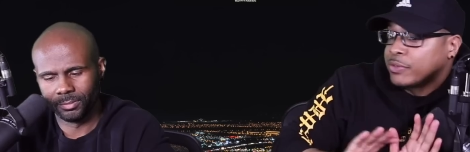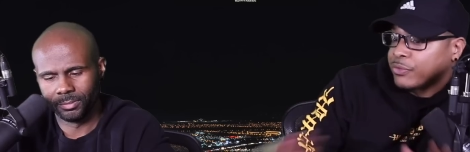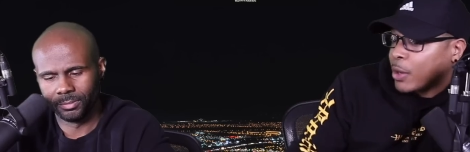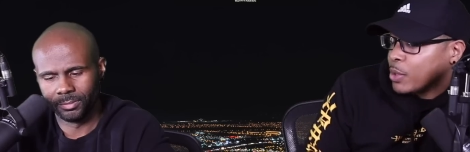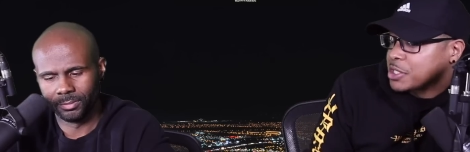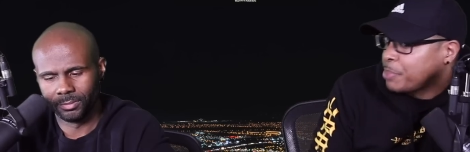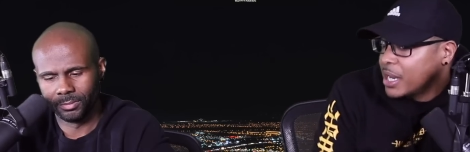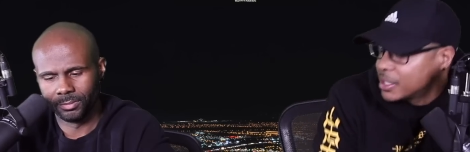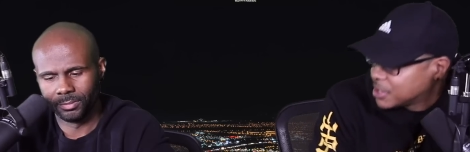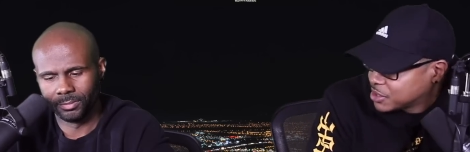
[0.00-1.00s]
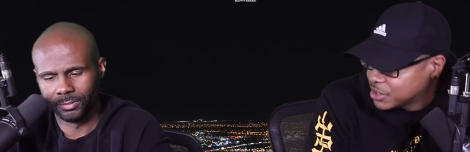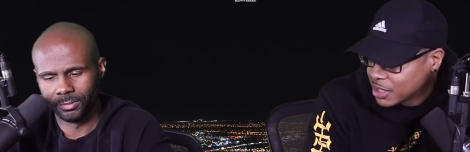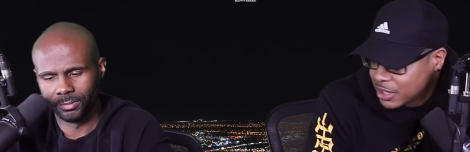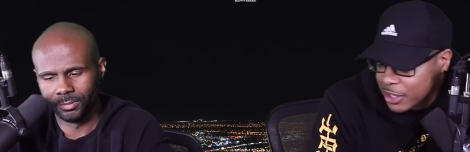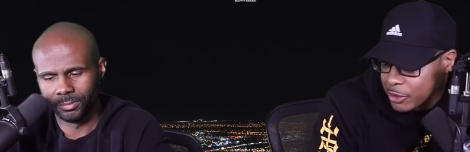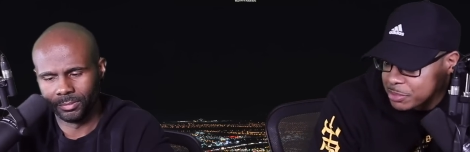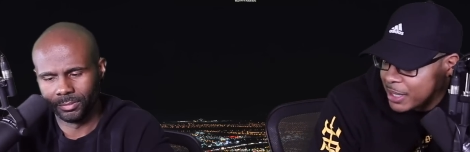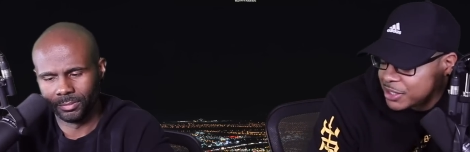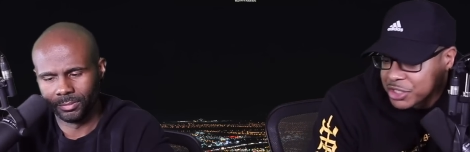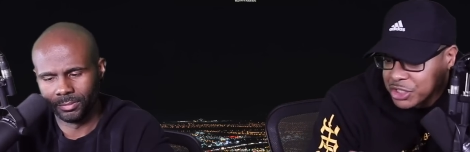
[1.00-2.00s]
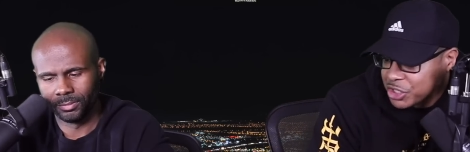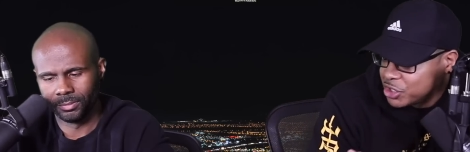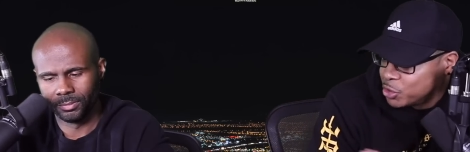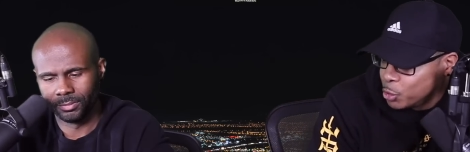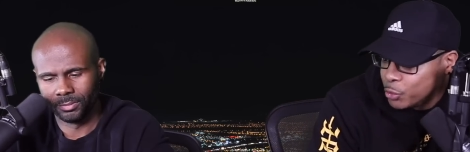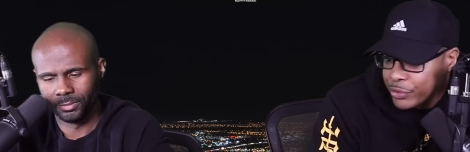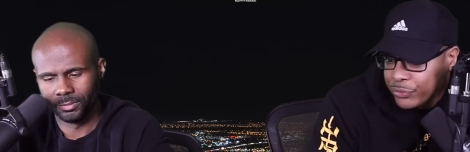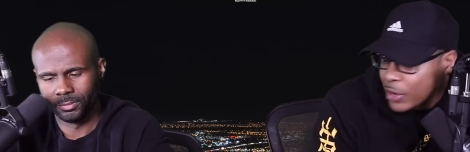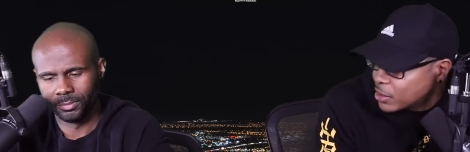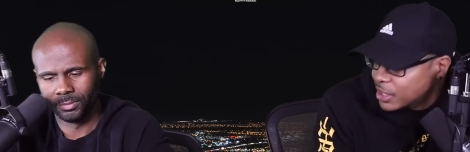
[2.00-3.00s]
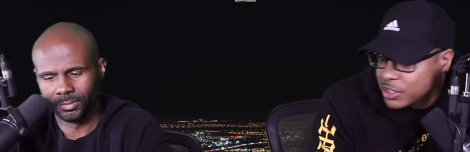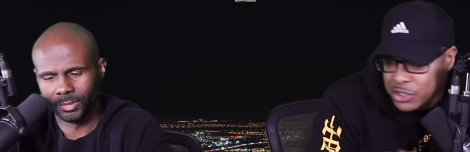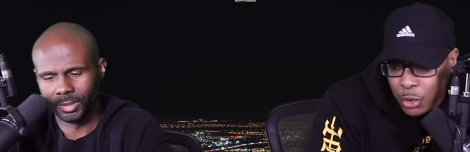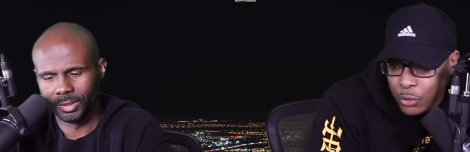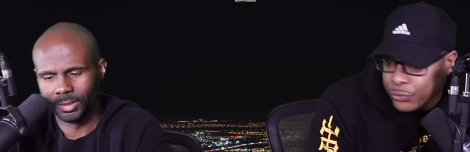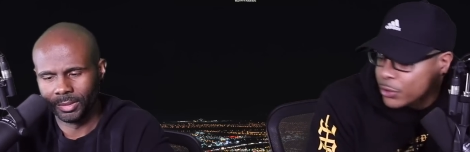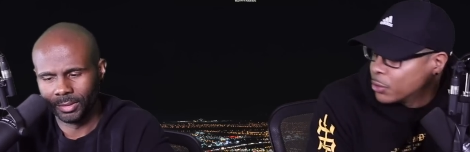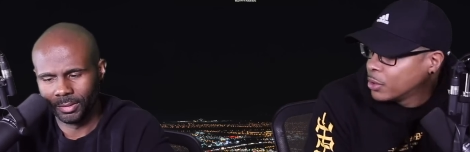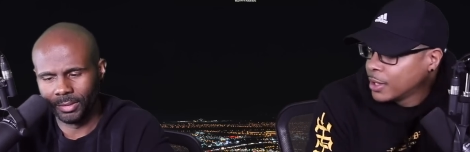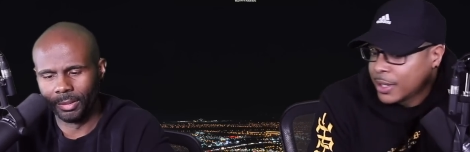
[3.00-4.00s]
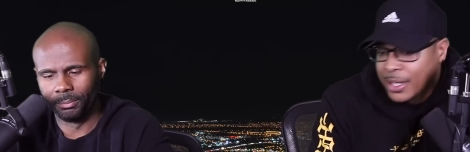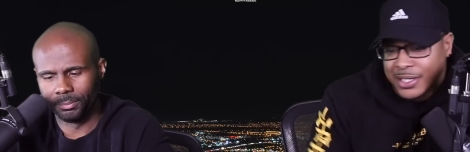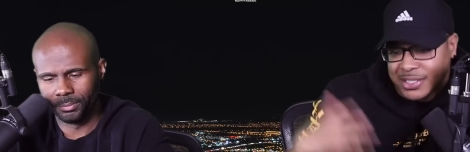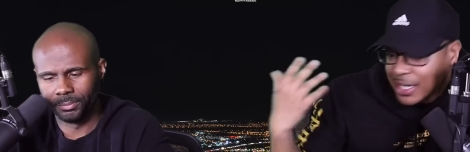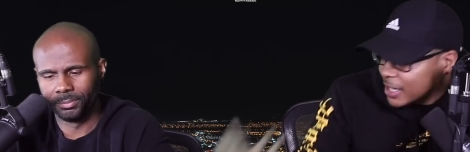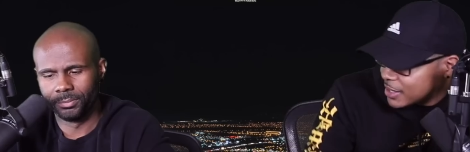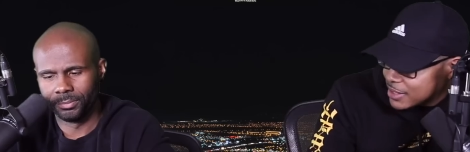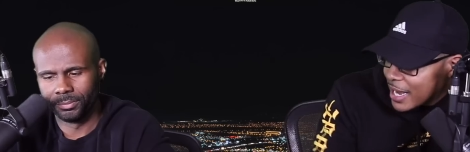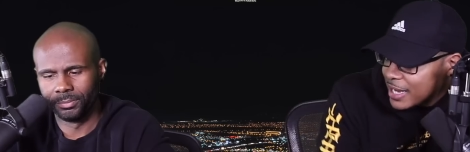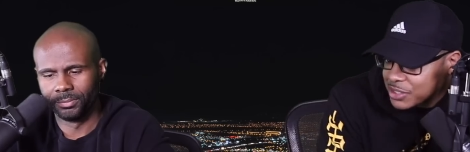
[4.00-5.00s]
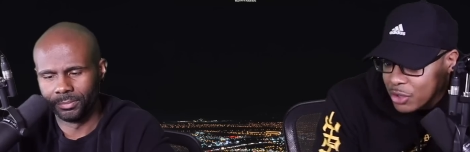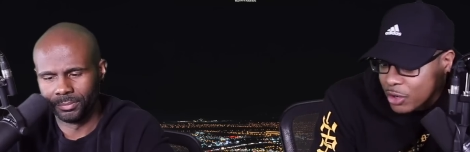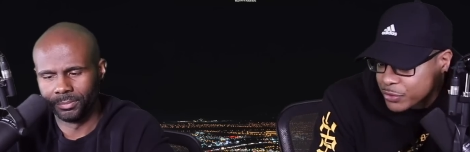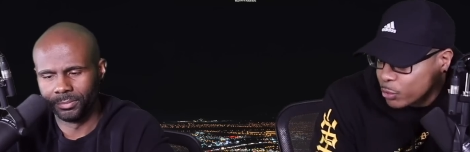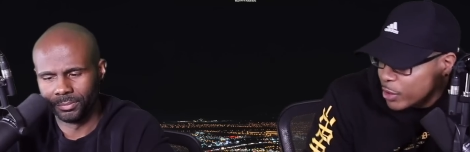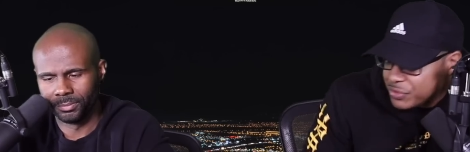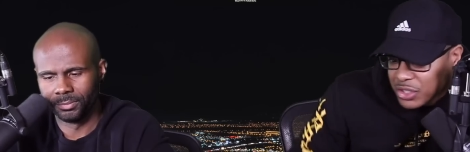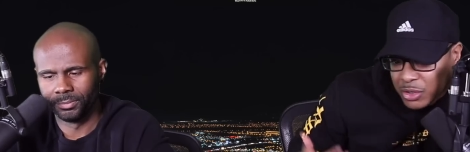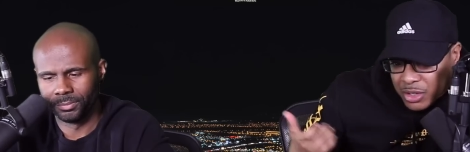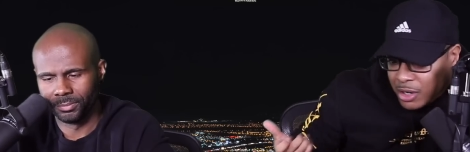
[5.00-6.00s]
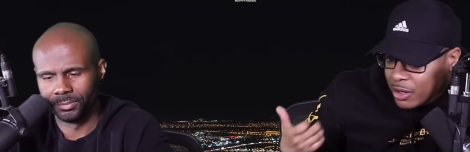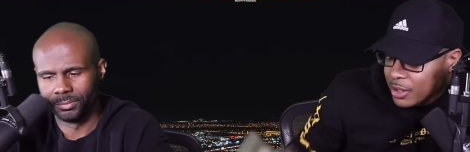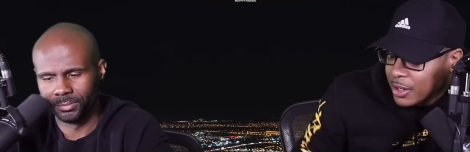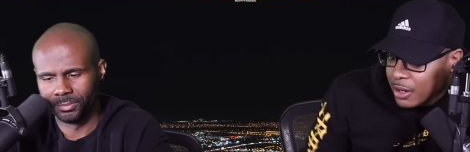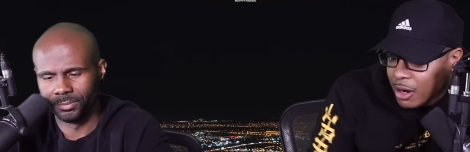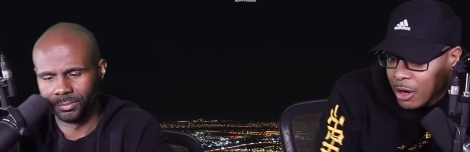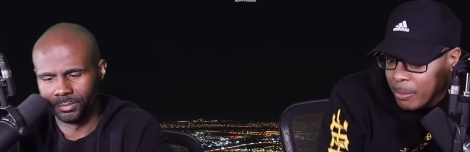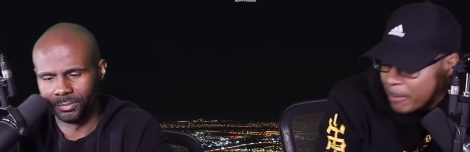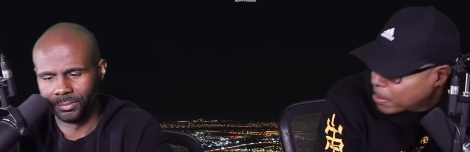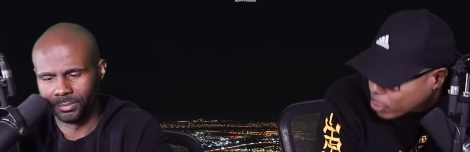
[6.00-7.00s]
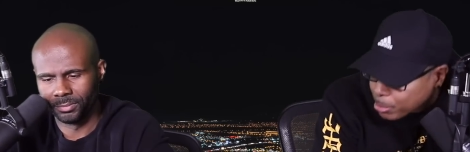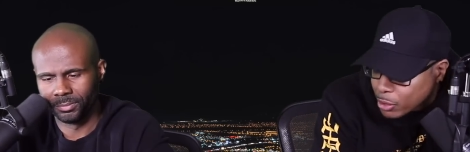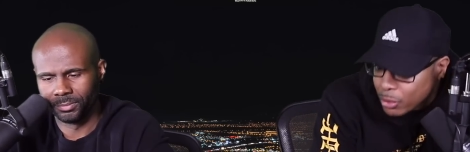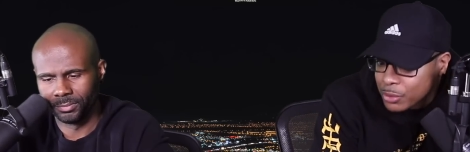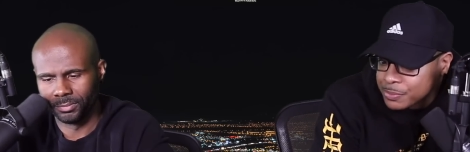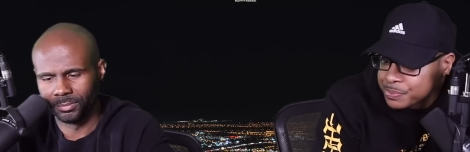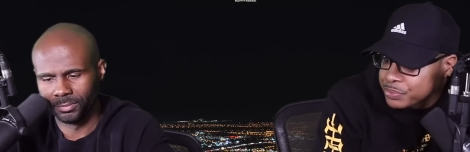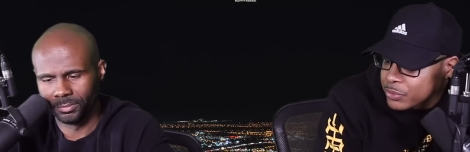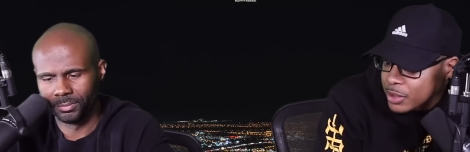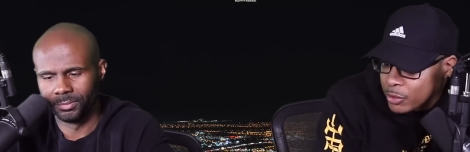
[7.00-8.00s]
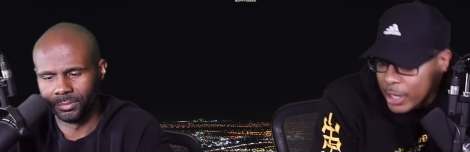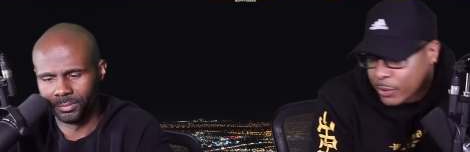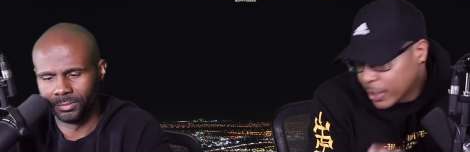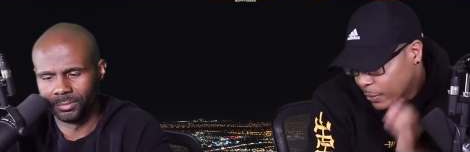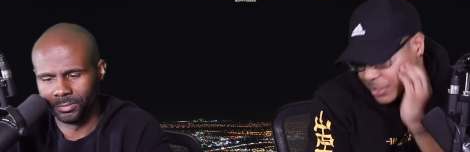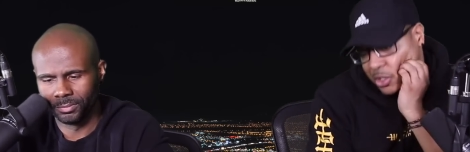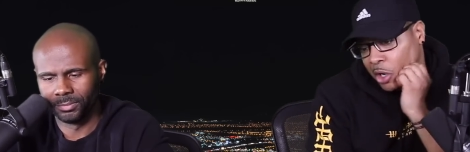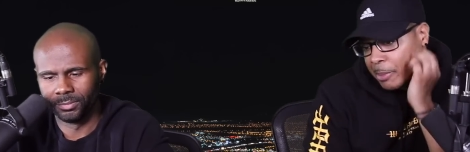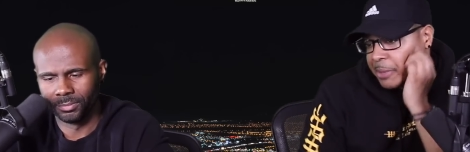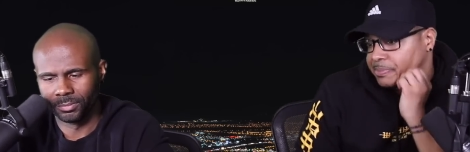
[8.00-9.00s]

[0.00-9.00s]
Speaker 1: even if I wasn't paying attention to the lyrics, man, this shit is just groovy, funky, soulful. Yep. He's singing his ass off. The riffs are, are, are memorable. Great, great, great song, man.